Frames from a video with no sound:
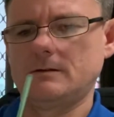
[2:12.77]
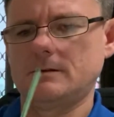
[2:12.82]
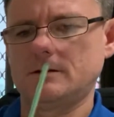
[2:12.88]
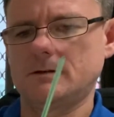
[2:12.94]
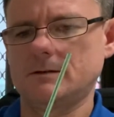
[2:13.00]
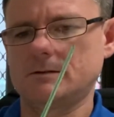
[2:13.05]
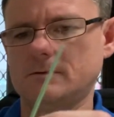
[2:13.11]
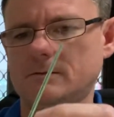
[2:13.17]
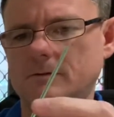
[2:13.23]

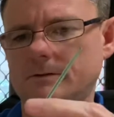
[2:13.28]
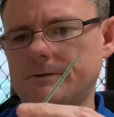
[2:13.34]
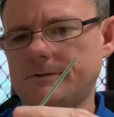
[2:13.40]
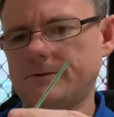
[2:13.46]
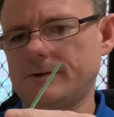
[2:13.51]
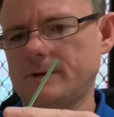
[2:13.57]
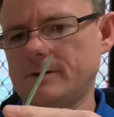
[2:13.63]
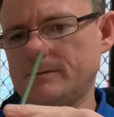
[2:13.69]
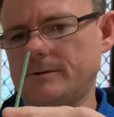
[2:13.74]
These
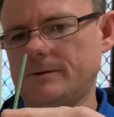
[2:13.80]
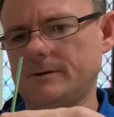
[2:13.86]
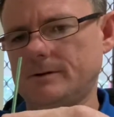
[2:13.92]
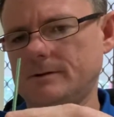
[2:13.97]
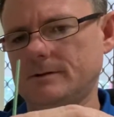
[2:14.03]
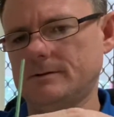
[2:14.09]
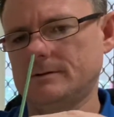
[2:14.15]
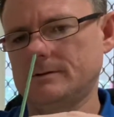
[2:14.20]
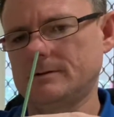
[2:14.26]
lightsaber
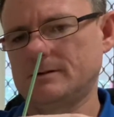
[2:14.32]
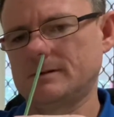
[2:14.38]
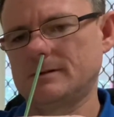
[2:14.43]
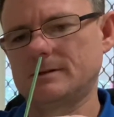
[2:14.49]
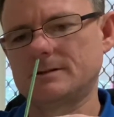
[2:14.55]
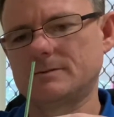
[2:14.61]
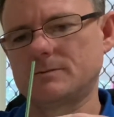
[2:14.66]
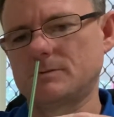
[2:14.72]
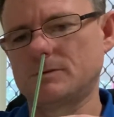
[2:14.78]
in.
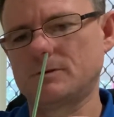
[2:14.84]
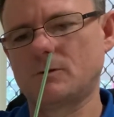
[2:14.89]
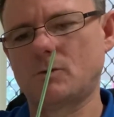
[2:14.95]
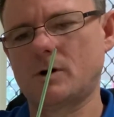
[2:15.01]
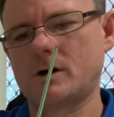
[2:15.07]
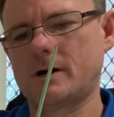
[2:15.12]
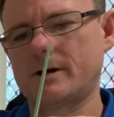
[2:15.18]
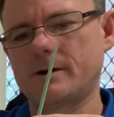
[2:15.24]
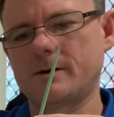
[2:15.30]
That's what I
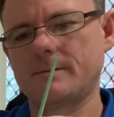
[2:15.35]
worry